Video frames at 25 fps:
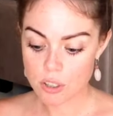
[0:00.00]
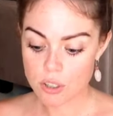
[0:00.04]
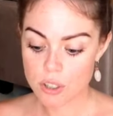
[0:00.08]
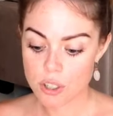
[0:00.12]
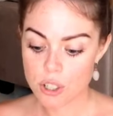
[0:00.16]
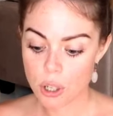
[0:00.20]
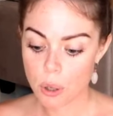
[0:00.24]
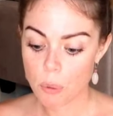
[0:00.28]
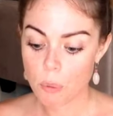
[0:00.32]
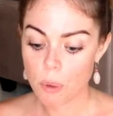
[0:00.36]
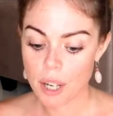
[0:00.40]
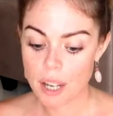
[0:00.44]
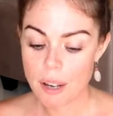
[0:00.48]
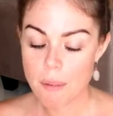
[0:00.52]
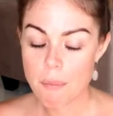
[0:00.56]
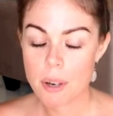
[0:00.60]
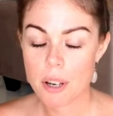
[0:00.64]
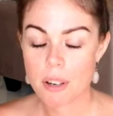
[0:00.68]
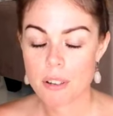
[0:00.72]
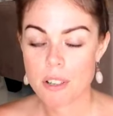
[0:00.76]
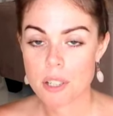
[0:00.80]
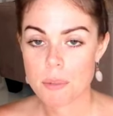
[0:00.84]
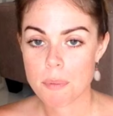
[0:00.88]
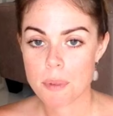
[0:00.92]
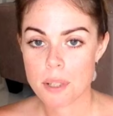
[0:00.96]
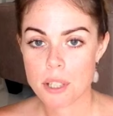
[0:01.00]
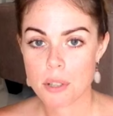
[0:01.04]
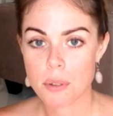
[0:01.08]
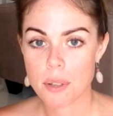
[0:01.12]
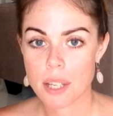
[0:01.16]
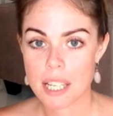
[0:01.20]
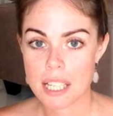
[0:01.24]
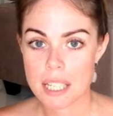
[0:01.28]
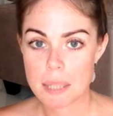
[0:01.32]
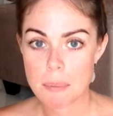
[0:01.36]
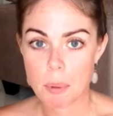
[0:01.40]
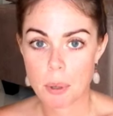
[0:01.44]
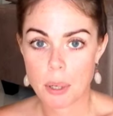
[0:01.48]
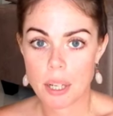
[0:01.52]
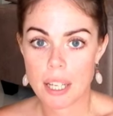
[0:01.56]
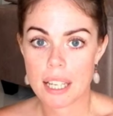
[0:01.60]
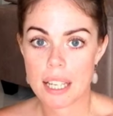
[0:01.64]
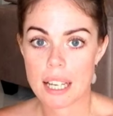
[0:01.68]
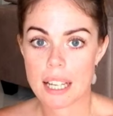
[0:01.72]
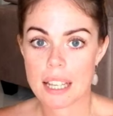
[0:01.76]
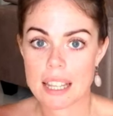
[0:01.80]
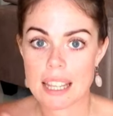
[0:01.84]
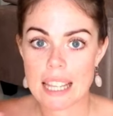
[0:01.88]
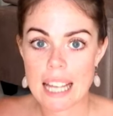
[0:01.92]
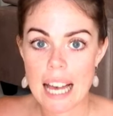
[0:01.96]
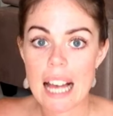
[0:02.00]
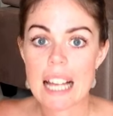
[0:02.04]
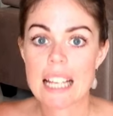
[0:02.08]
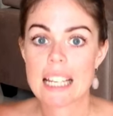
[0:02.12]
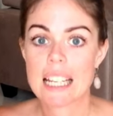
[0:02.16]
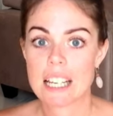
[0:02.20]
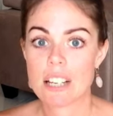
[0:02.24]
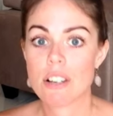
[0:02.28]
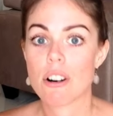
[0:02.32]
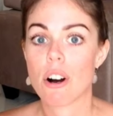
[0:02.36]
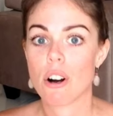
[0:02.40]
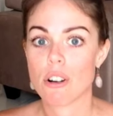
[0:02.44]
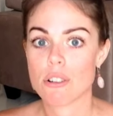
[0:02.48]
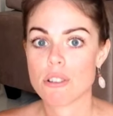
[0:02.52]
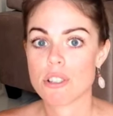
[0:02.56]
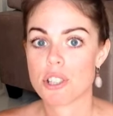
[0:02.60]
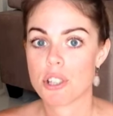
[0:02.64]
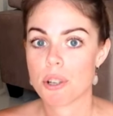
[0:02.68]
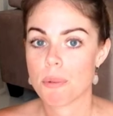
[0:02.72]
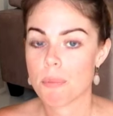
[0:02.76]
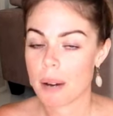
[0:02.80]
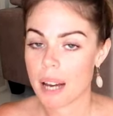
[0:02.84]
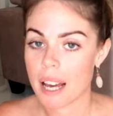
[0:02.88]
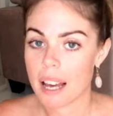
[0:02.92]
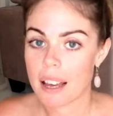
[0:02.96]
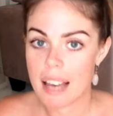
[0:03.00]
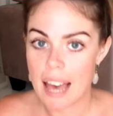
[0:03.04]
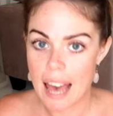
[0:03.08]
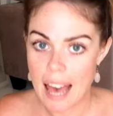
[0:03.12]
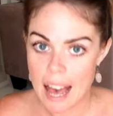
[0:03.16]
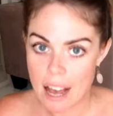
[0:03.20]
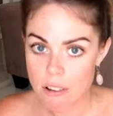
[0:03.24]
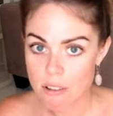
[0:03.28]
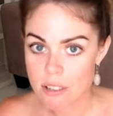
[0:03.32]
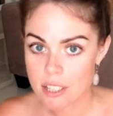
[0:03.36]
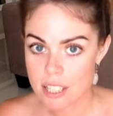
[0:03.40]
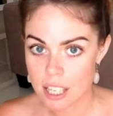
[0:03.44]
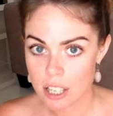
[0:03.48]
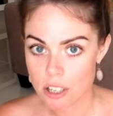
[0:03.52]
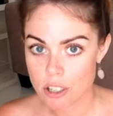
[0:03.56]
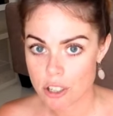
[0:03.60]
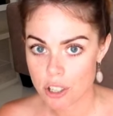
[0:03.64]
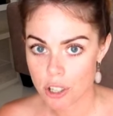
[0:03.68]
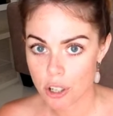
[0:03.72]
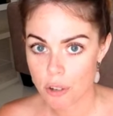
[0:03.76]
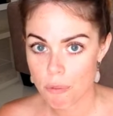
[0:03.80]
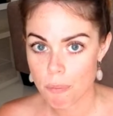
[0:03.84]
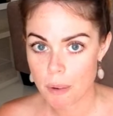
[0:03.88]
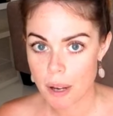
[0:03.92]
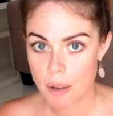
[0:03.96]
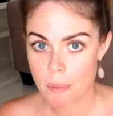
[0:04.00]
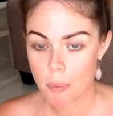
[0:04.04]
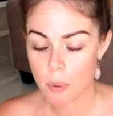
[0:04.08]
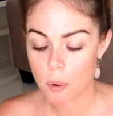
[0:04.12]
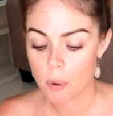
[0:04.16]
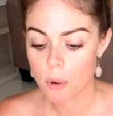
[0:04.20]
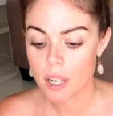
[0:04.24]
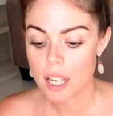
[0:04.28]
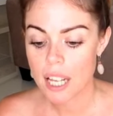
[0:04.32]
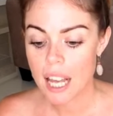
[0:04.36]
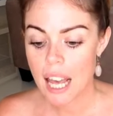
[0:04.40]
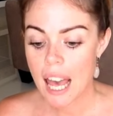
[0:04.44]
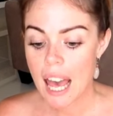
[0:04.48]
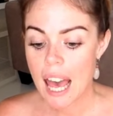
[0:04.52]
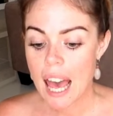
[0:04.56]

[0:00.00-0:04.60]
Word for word: so what I'm going to be doing is putting that onto my house section of my board.